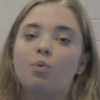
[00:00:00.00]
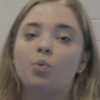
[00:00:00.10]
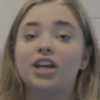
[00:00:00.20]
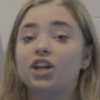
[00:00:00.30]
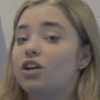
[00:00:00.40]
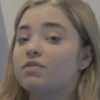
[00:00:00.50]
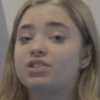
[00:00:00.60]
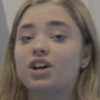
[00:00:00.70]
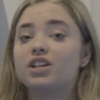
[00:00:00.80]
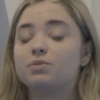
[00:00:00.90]
we can
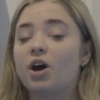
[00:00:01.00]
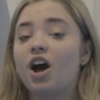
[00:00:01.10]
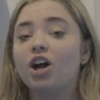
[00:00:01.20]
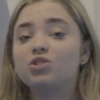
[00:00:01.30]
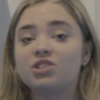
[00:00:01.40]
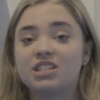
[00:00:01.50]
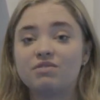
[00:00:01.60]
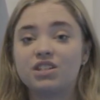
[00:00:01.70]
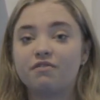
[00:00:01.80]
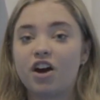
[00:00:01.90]
oversize by 175%.
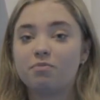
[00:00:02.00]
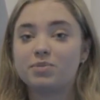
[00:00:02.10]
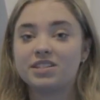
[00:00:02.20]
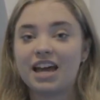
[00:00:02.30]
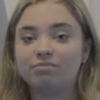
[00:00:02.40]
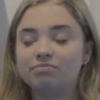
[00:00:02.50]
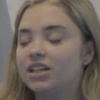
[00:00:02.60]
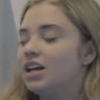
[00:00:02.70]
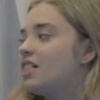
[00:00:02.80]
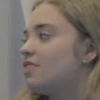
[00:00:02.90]

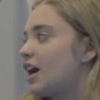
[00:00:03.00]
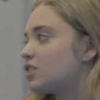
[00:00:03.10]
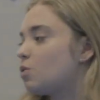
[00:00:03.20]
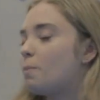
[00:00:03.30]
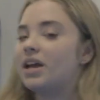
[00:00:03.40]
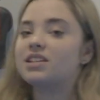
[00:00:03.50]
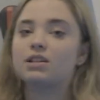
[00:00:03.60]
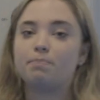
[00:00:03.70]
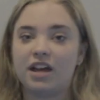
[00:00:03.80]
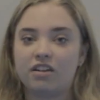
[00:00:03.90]
That's what makes
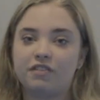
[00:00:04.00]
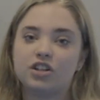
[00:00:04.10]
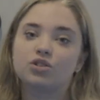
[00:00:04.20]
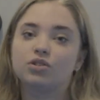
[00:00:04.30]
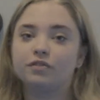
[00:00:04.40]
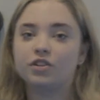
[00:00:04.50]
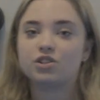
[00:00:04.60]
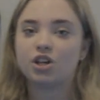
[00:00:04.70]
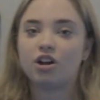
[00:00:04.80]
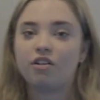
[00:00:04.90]
it beneficial for
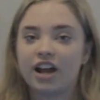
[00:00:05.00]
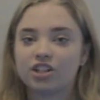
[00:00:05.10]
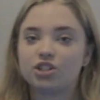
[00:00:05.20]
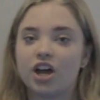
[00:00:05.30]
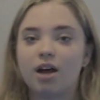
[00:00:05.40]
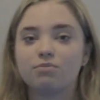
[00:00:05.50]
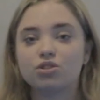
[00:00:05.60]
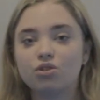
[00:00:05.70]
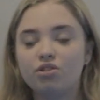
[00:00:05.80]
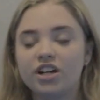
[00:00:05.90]
the SolarEdge
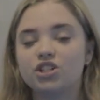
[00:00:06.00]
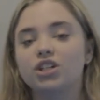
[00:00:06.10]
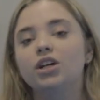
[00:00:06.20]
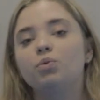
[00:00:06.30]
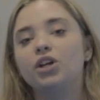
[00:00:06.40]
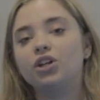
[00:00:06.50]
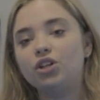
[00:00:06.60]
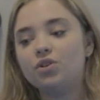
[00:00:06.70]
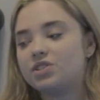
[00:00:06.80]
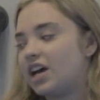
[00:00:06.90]
storage. We
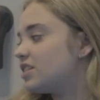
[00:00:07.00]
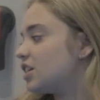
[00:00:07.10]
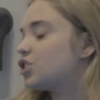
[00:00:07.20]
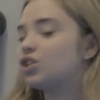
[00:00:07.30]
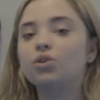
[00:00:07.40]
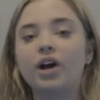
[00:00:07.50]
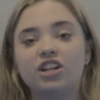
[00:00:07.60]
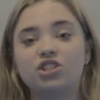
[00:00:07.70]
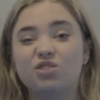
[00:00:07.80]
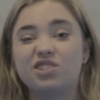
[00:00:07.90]
can use that additional
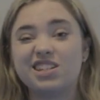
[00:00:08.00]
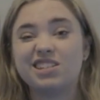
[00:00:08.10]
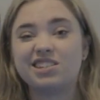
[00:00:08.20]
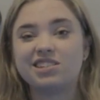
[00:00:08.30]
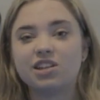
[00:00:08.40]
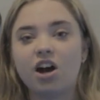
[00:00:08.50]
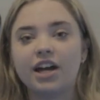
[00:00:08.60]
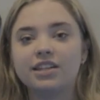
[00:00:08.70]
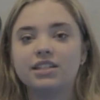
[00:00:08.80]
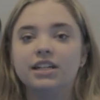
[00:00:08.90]
energy on the DC side,